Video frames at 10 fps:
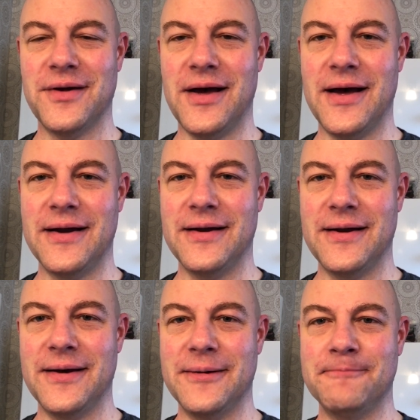And
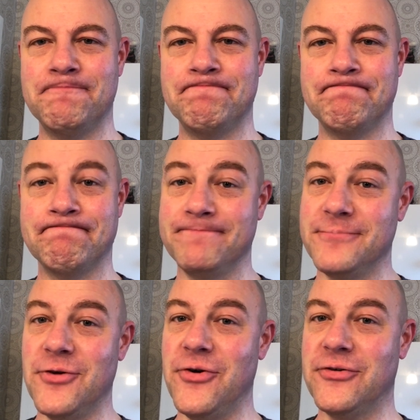
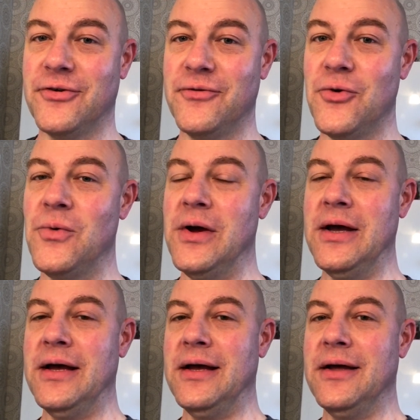the rest of you,
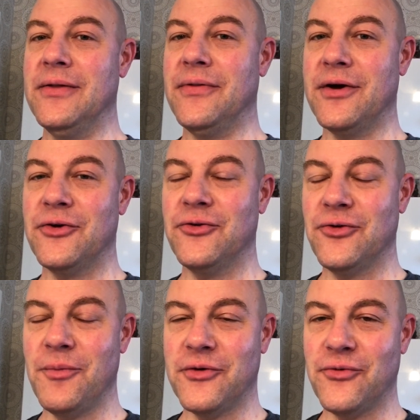thank you
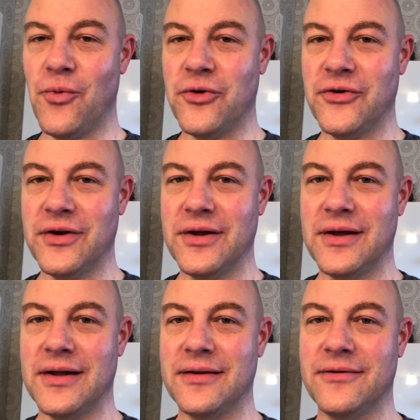so much for watching.
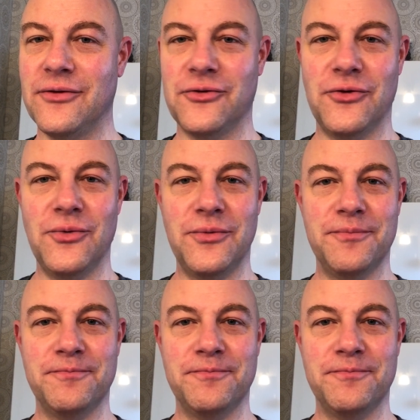I'll see you soon.